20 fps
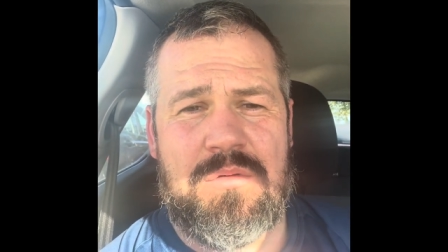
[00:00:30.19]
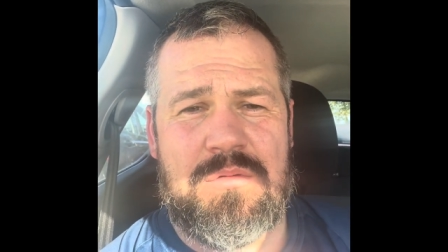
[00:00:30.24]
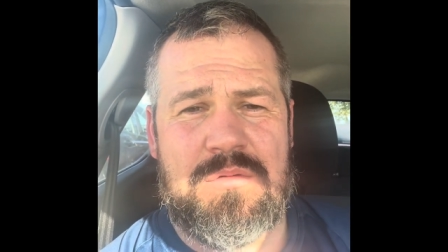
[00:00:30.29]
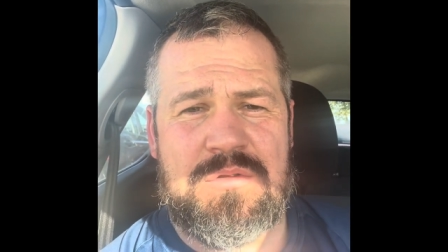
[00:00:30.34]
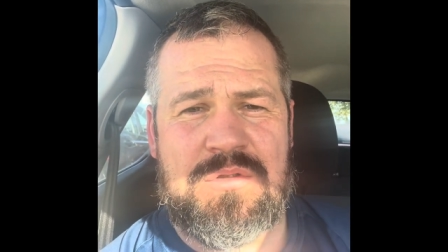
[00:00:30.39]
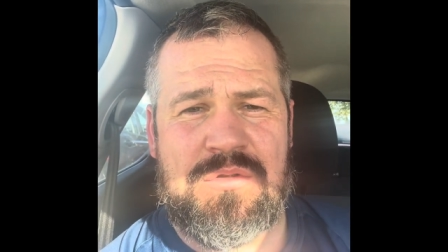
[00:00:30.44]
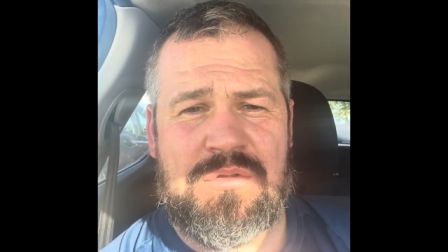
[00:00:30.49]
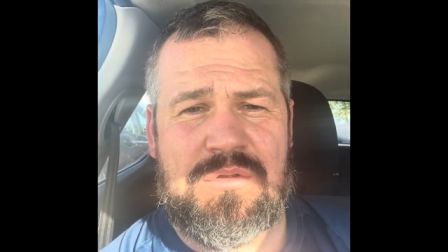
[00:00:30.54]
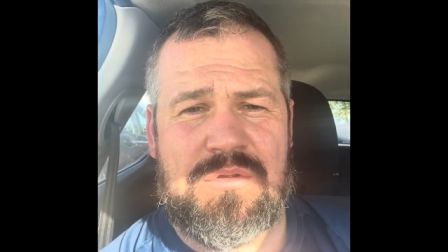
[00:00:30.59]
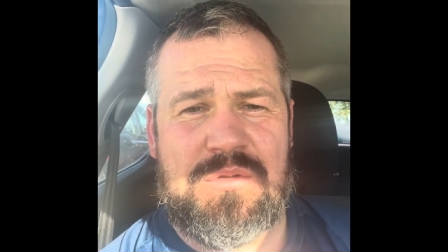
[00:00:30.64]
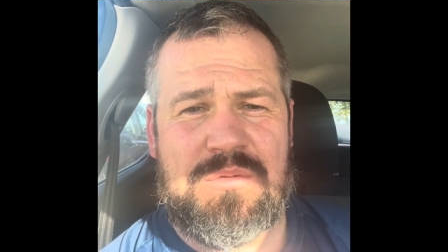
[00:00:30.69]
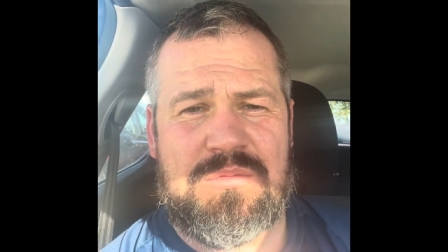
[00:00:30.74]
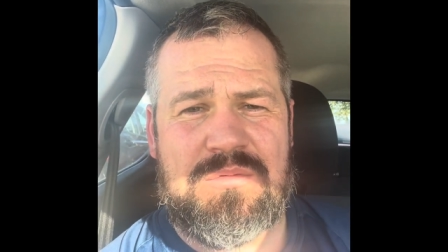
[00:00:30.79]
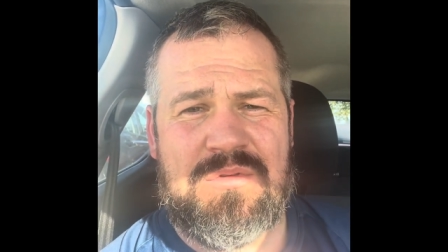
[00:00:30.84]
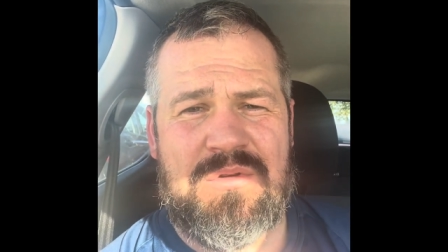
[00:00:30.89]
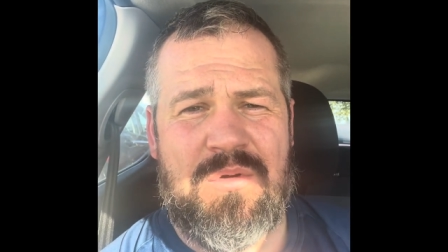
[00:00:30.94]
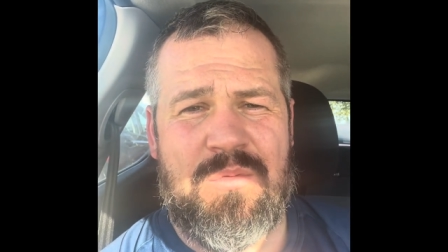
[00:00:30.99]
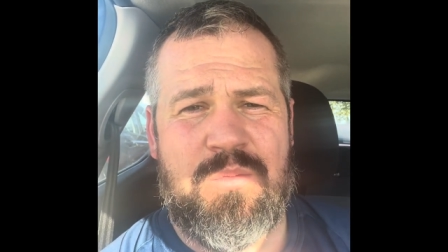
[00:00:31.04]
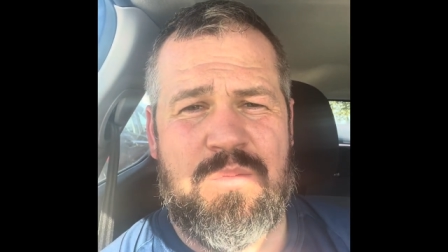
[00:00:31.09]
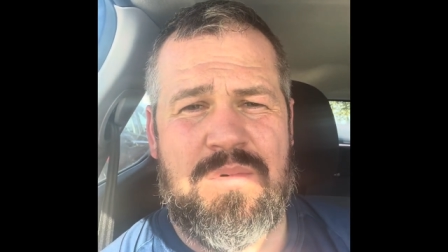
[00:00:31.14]
So
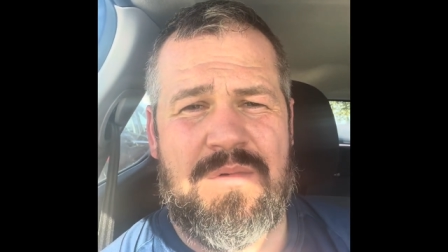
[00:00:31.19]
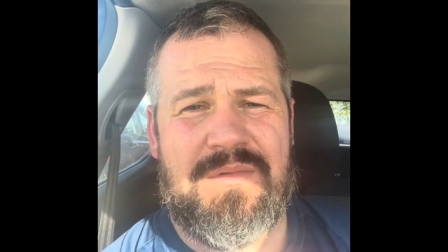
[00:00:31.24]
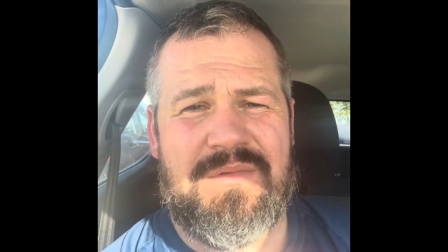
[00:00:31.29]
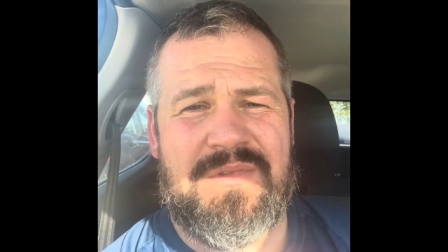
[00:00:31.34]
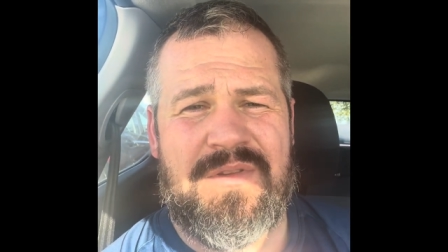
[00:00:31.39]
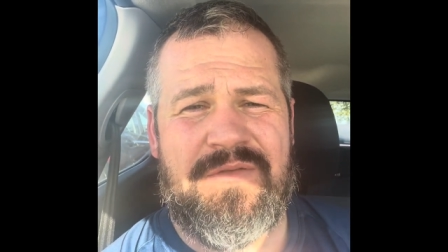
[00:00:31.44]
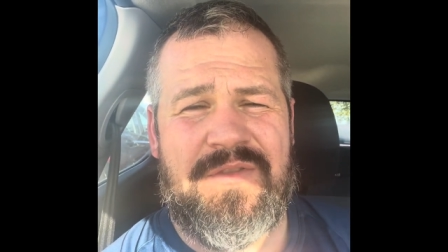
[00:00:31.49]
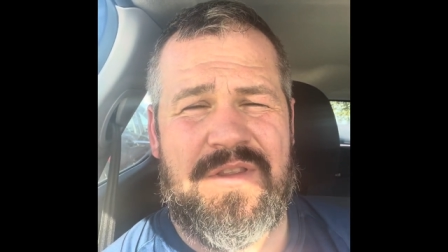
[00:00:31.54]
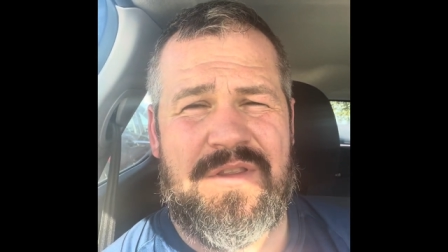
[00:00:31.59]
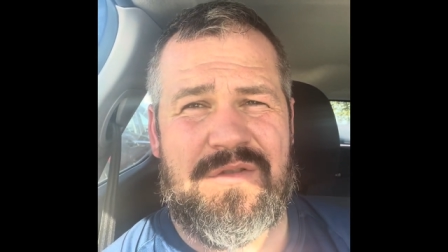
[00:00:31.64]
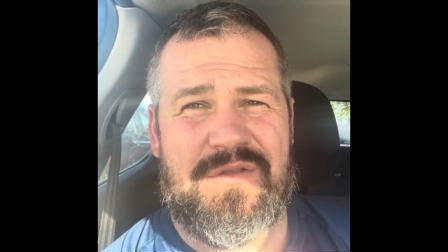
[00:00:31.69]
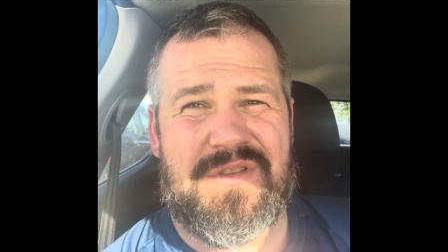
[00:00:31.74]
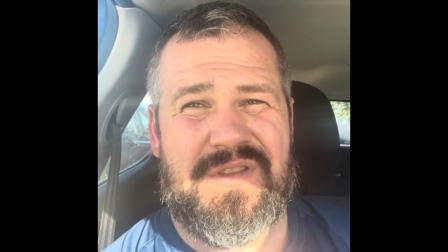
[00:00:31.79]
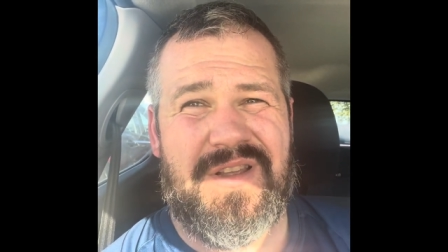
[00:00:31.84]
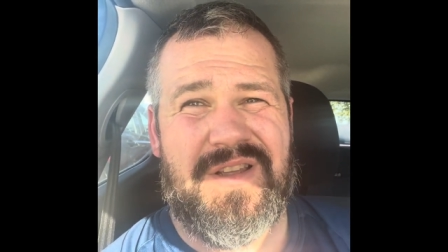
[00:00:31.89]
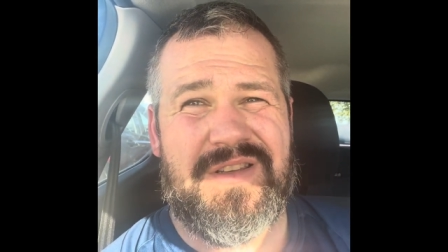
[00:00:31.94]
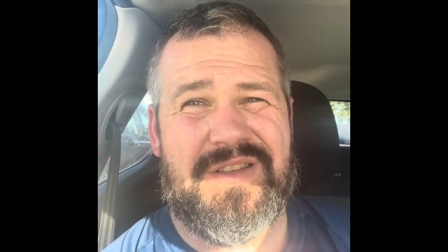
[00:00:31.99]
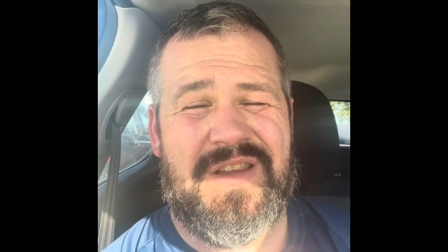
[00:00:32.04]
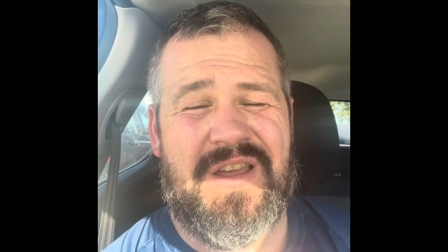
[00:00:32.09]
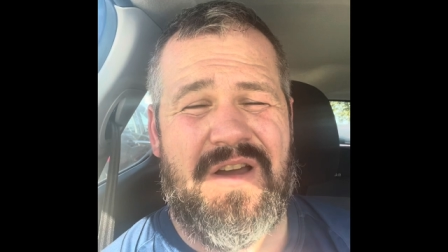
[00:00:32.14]
the video
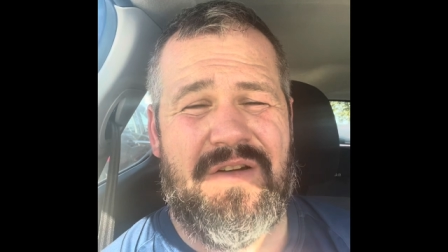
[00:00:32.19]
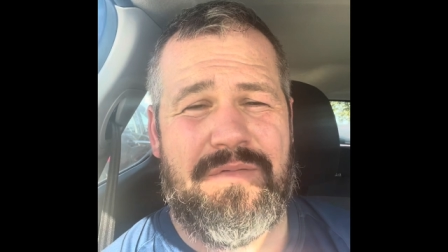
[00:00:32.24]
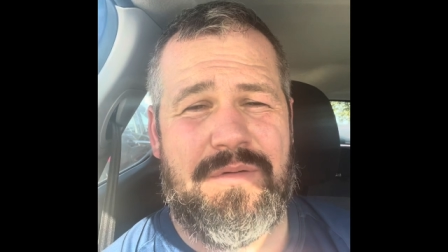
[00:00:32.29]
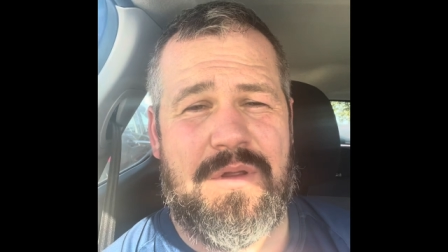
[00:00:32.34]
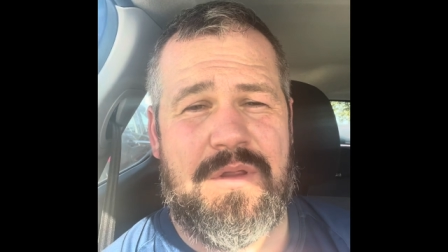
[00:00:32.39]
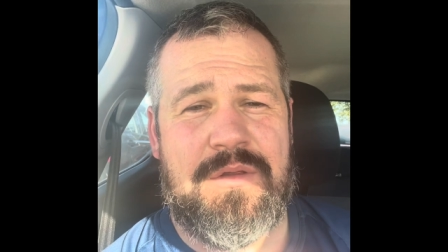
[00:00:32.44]
starts halfway